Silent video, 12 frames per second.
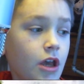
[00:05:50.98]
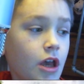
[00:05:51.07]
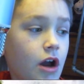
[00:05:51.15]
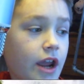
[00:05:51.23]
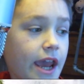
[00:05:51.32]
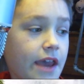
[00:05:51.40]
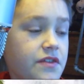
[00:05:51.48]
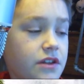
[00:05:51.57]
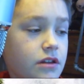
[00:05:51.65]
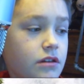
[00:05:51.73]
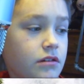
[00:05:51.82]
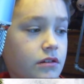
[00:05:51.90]
Okay,
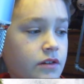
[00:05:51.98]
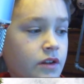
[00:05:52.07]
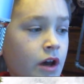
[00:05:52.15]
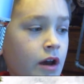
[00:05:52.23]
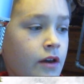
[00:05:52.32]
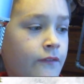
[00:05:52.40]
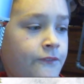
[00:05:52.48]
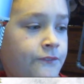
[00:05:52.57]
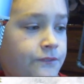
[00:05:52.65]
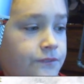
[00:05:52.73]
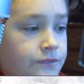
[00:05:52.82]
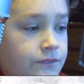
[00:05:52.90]
then the
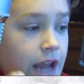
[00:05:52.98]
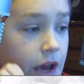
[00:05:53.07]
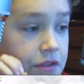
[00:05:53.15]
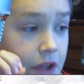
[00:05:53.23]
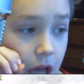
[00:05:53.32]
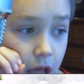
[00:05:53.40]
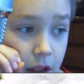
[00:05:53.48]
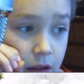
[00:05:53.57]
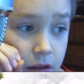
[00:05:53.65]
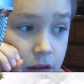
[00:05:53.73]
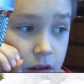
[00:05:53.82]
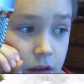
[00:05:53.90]
now the,
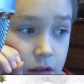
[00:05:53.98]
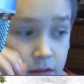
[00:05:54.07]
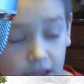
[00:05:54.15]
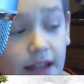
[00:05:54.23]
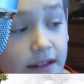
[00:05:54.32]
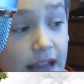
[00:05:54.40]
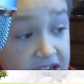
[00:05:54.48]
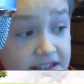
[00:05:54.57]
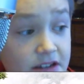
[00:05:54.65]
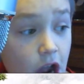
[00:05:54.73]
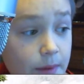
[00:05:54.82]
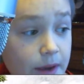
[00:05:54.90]
the next
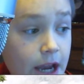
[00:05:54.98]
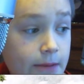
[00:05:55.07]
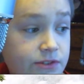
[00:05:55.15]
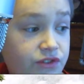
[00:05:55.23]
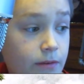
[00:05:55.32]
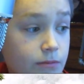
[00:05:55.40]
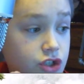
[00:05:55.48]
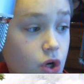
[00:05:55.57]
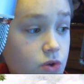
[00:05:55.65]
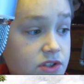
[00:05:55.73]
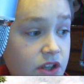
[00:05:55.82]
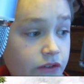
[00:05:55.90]
comment comes from
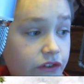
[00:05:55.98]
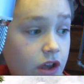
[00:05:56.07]
Joseph